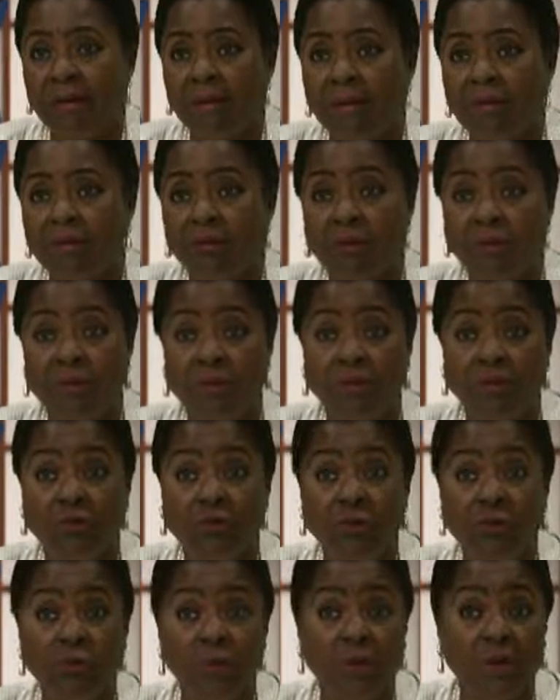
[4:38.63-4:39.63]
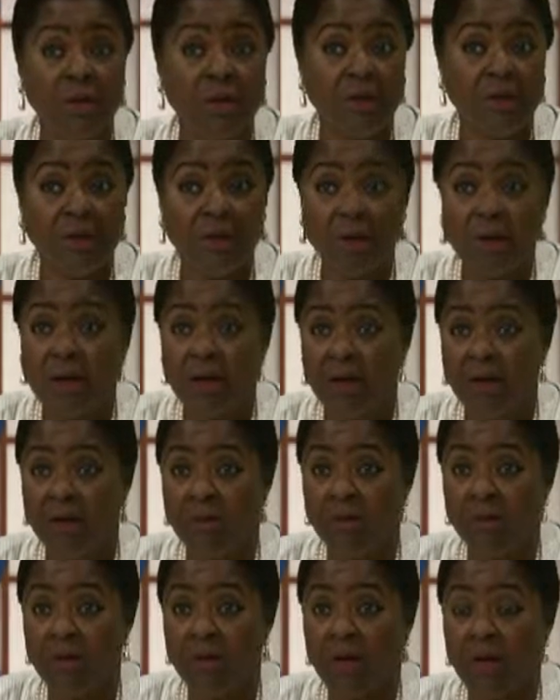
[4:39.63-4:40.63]
so that you can
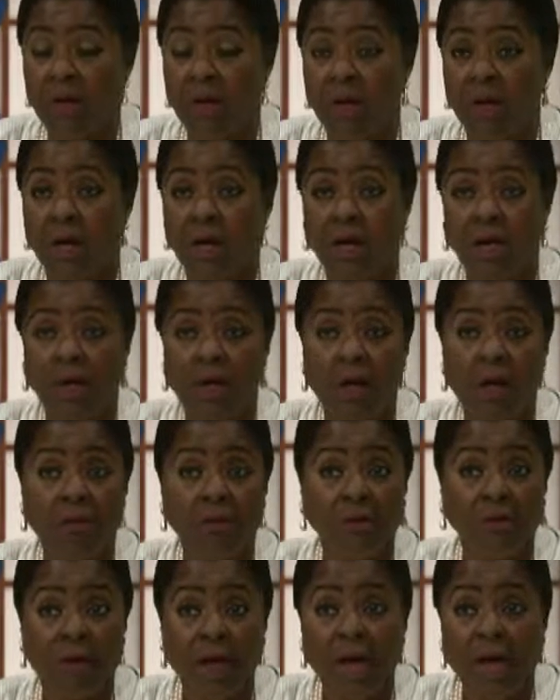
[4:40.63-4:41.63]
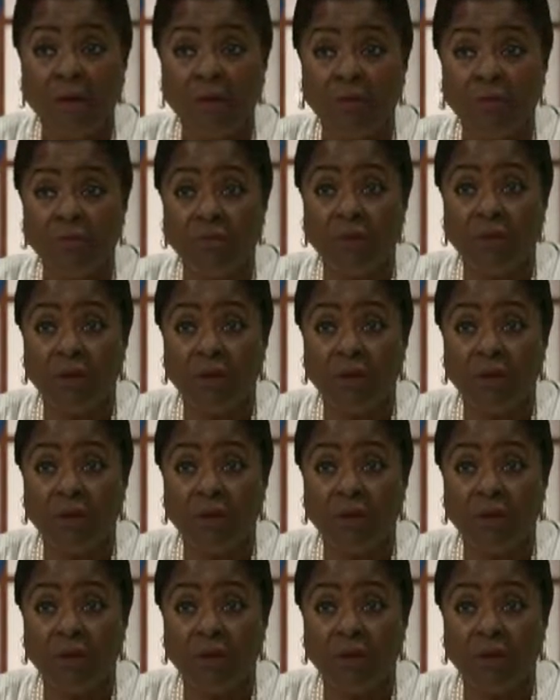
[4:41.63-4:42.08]
live a long life.